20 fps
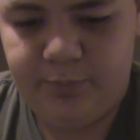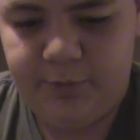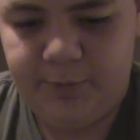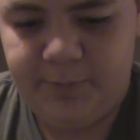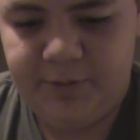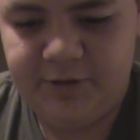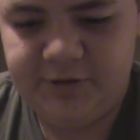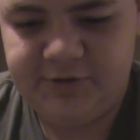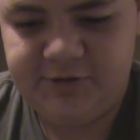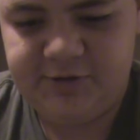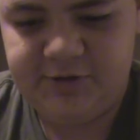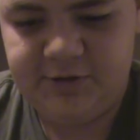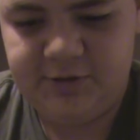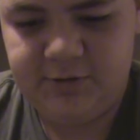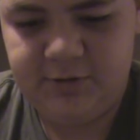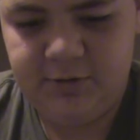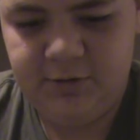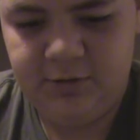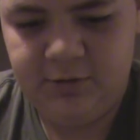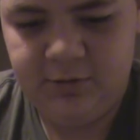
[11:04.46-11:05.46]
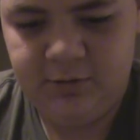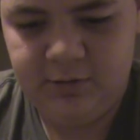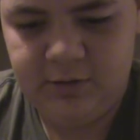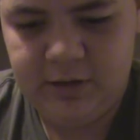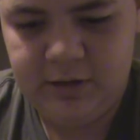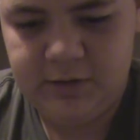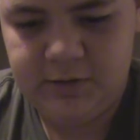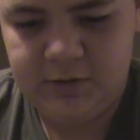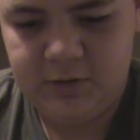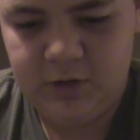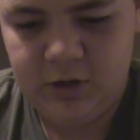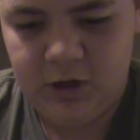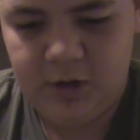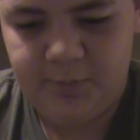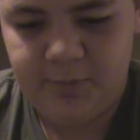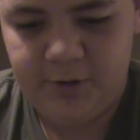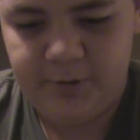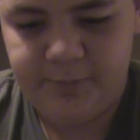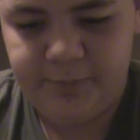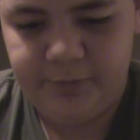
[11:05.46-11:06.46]
piston and the
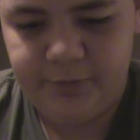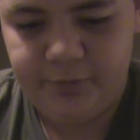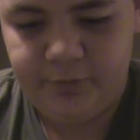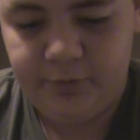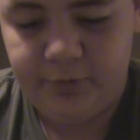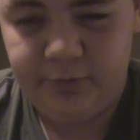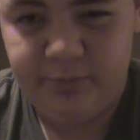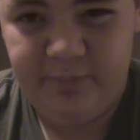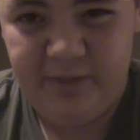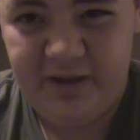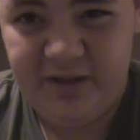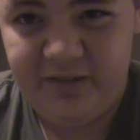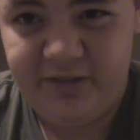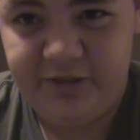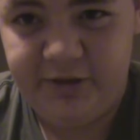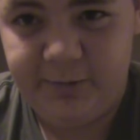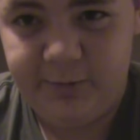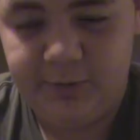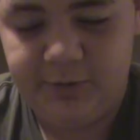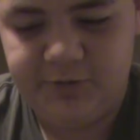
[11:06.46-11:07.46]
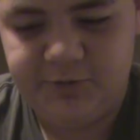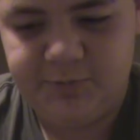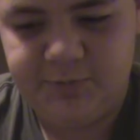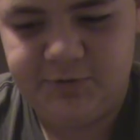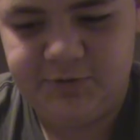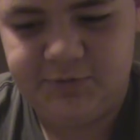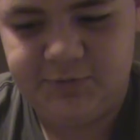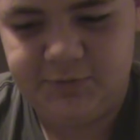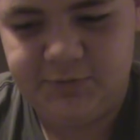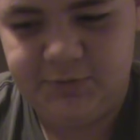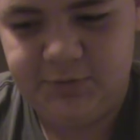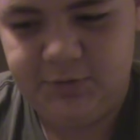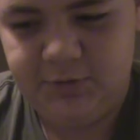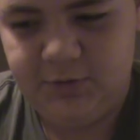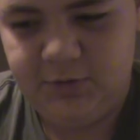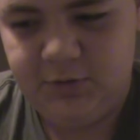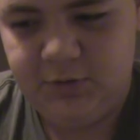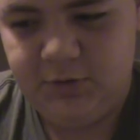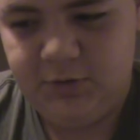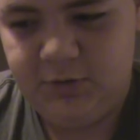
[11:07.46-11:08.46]
hop up are the only bad thing about this pistol.
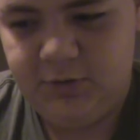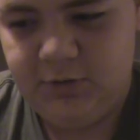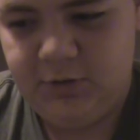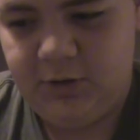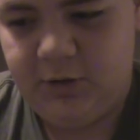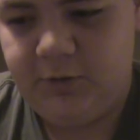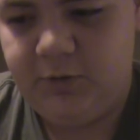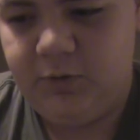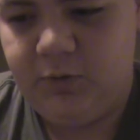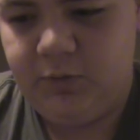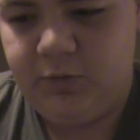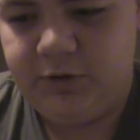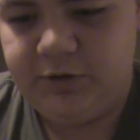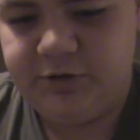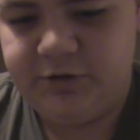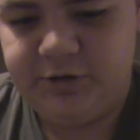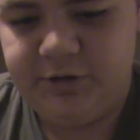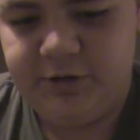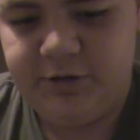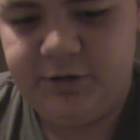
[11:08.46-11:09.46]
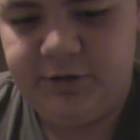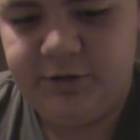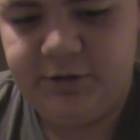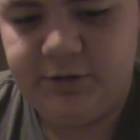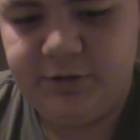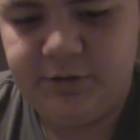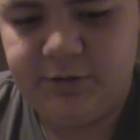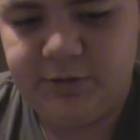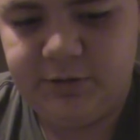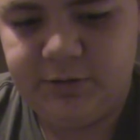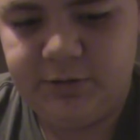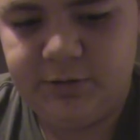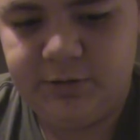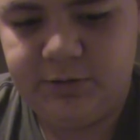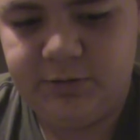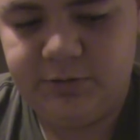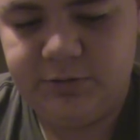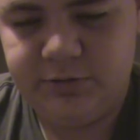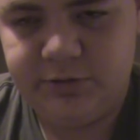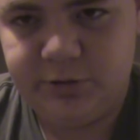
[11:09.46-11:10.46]
I know not to get a
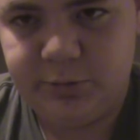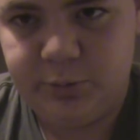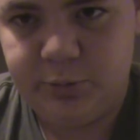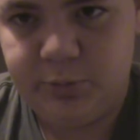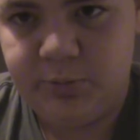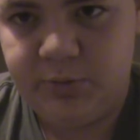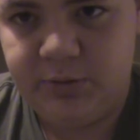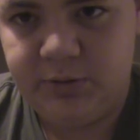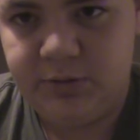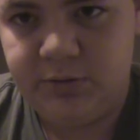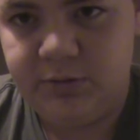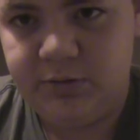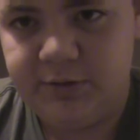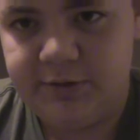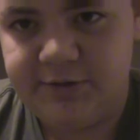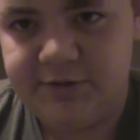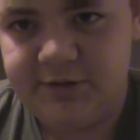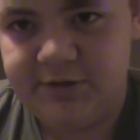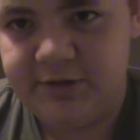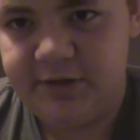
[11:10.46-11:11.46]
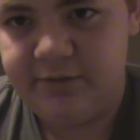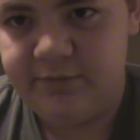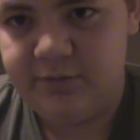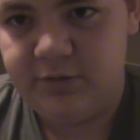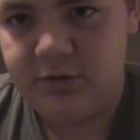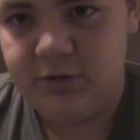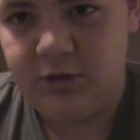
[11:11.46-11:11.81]
WB 1911